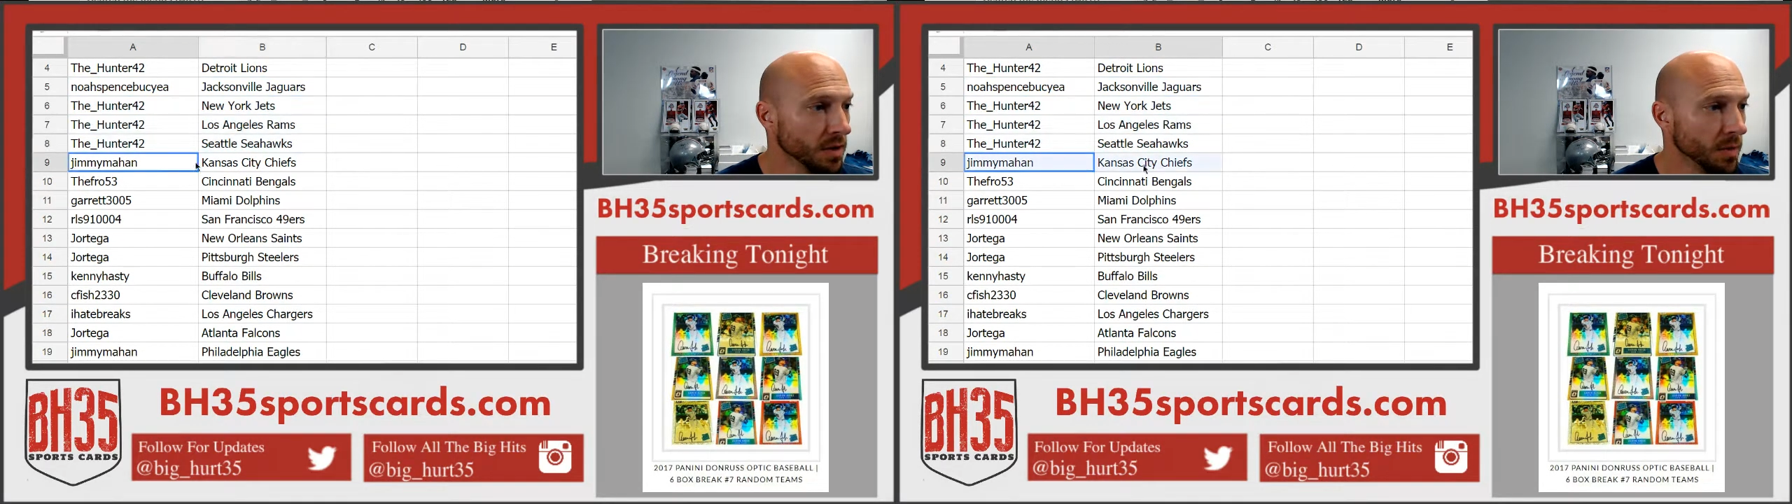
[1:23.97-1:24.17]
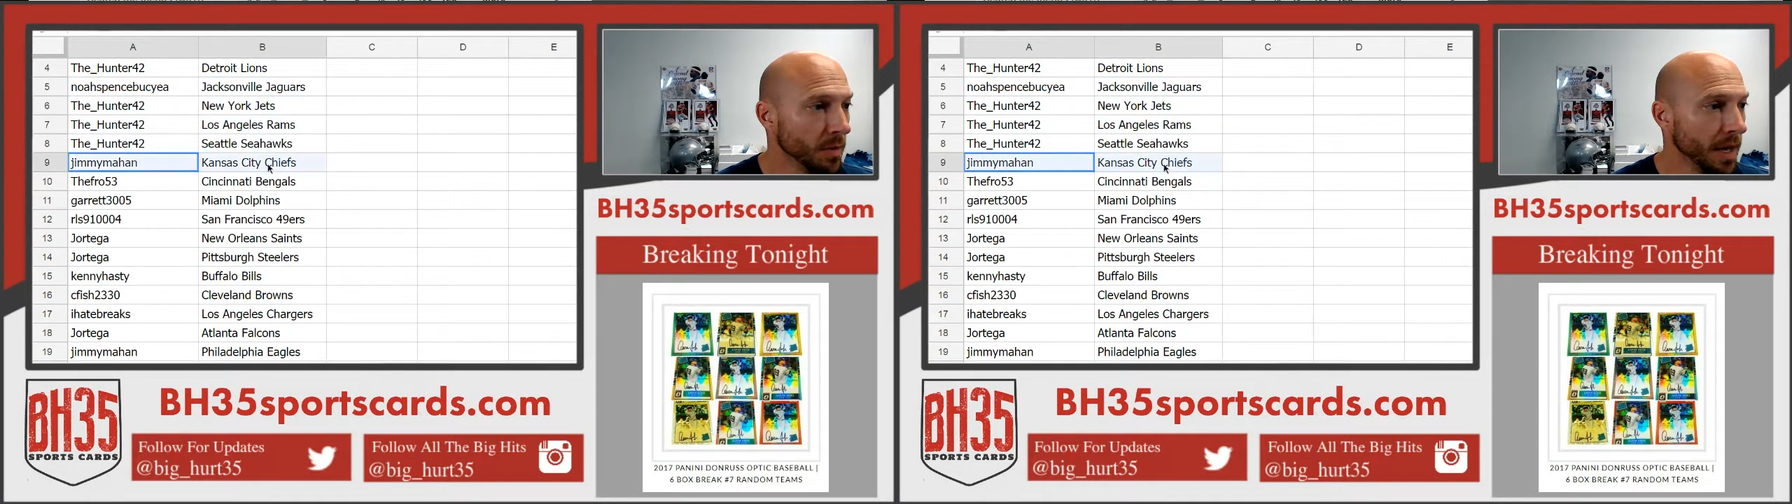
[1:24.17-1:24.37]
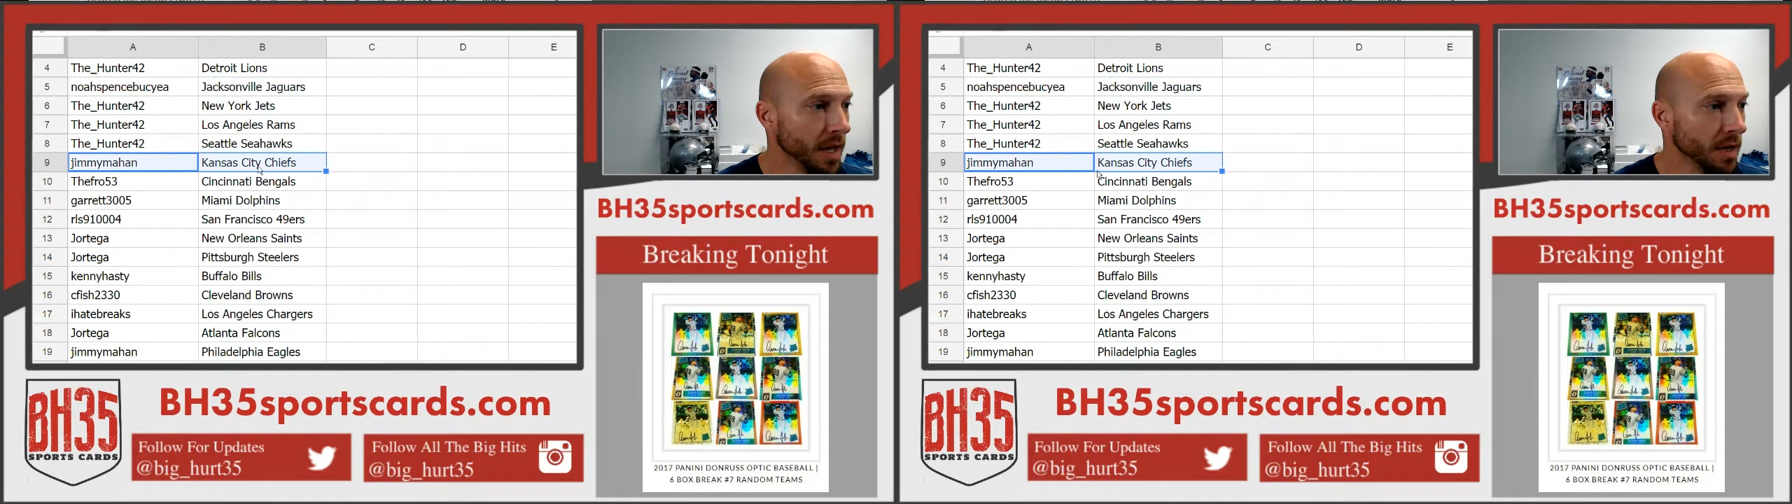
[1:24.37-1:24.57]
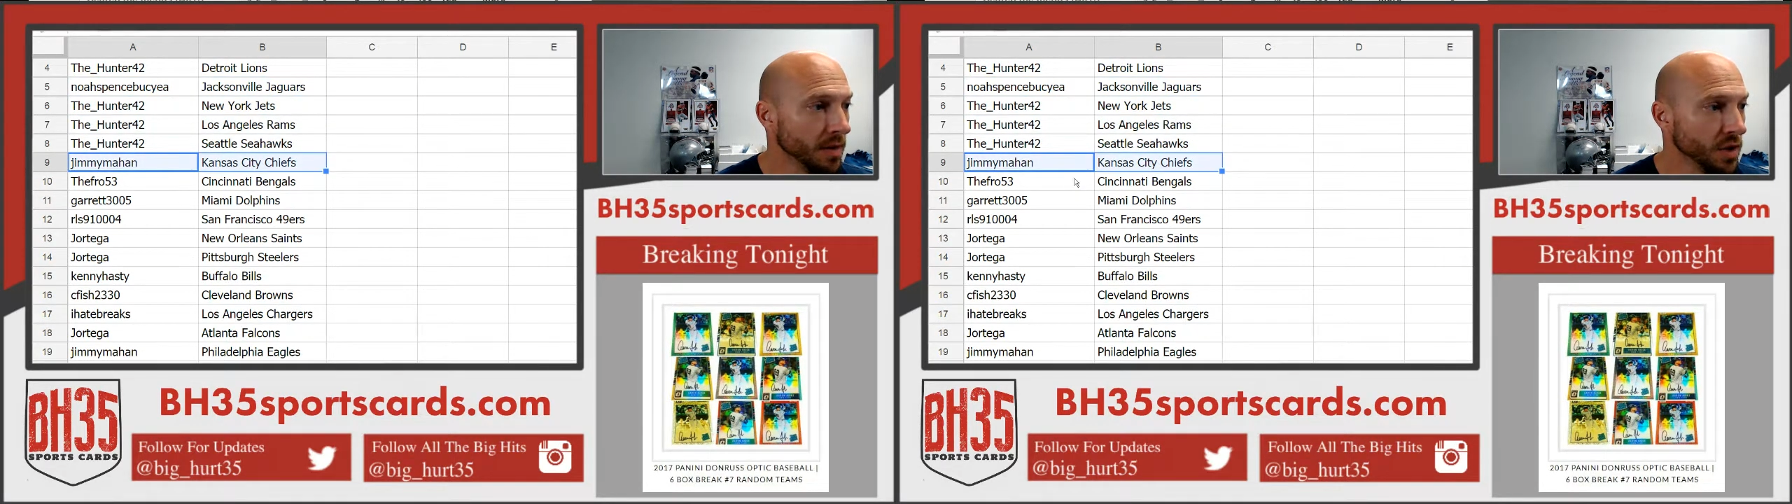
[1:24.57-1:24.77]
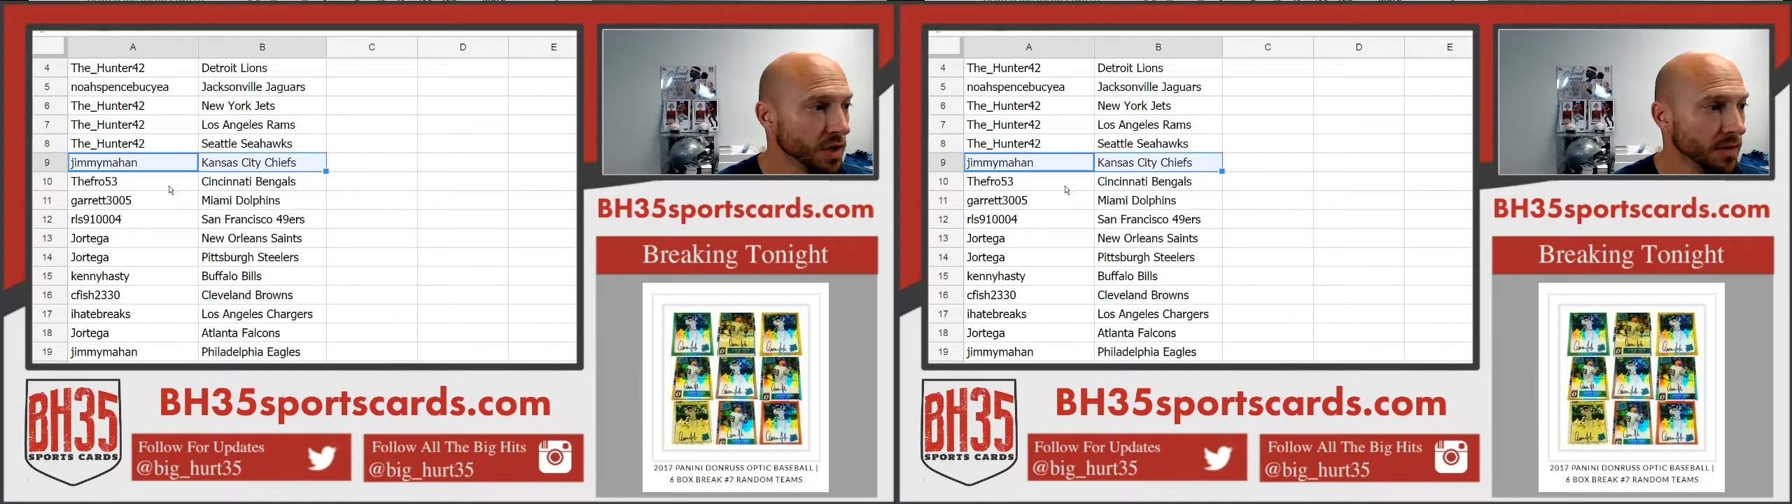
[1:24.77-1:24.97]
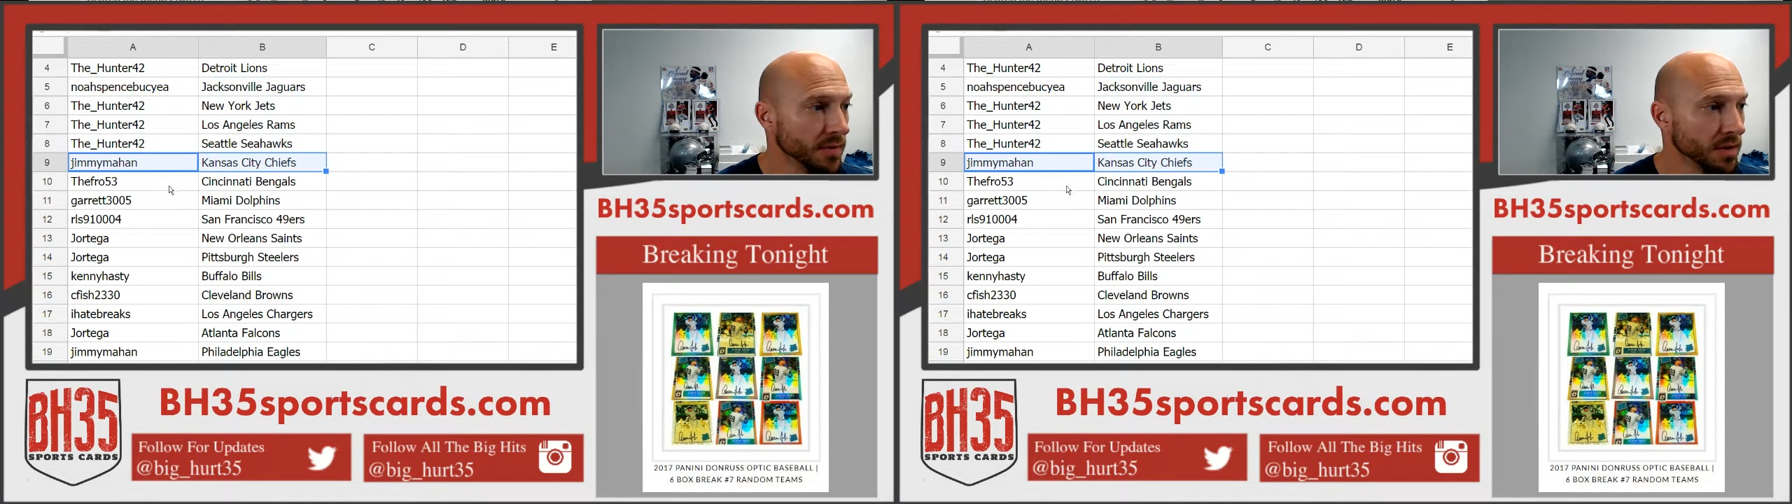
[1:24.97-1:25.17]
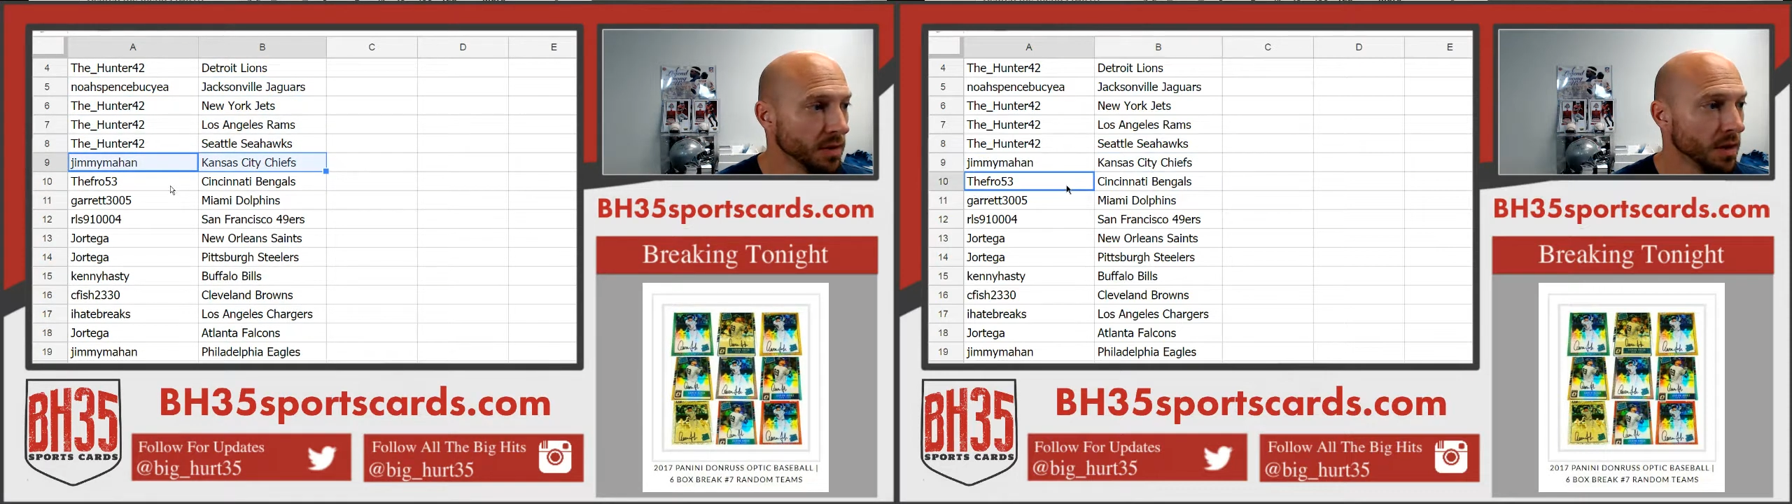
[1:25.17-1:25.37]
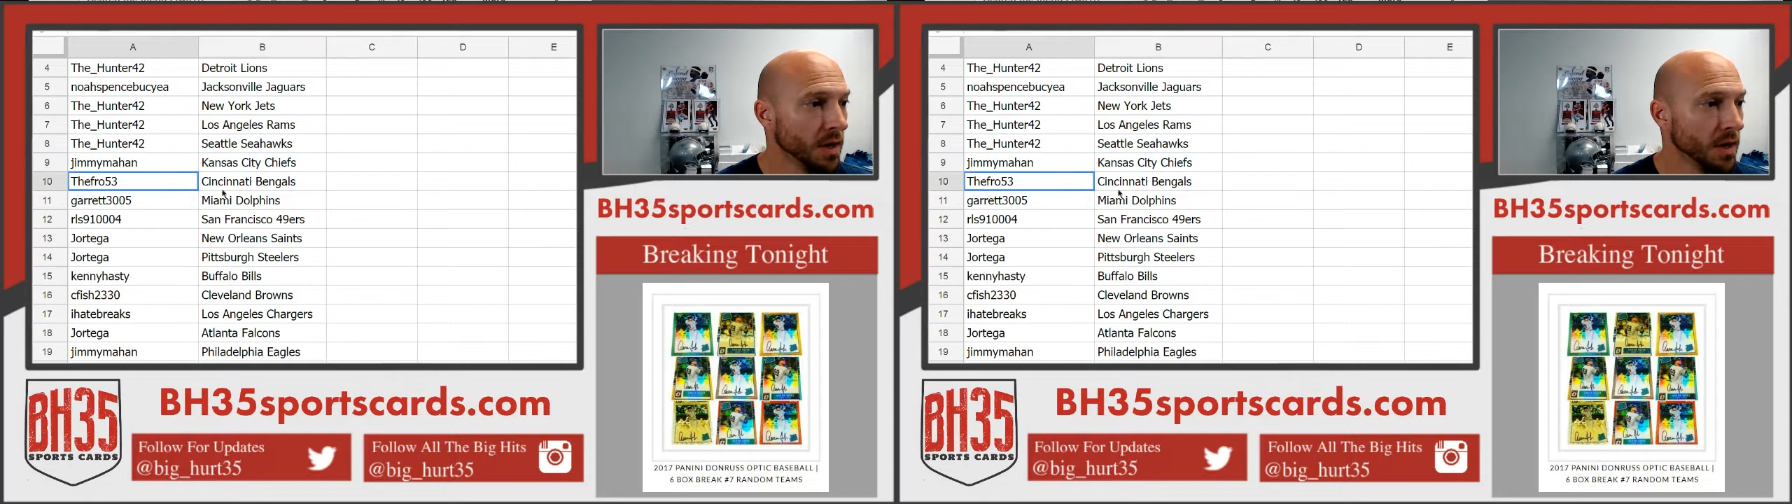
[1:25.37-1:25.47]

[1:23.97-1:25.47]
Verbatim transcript: Jimmy Mahan, the Chiefs.